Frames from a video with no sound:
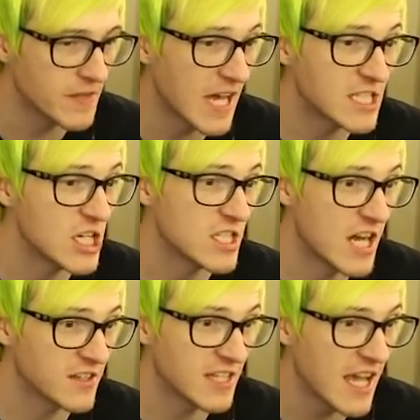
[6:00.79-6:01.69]
That's just
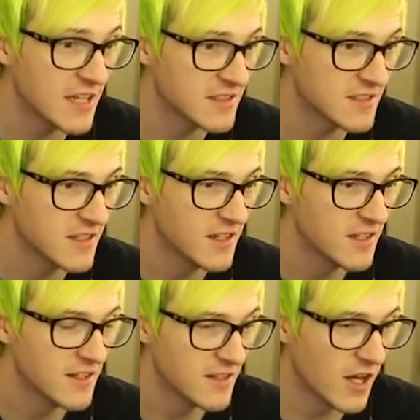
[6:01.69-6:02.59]
not the case.
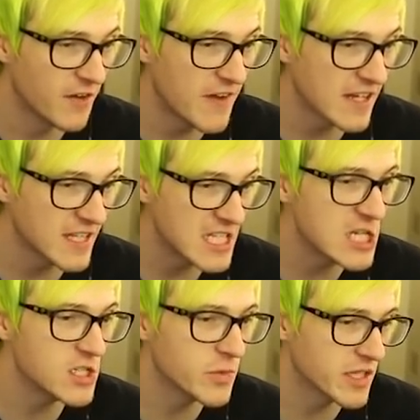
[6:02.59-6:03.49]
No, in fact, they chase you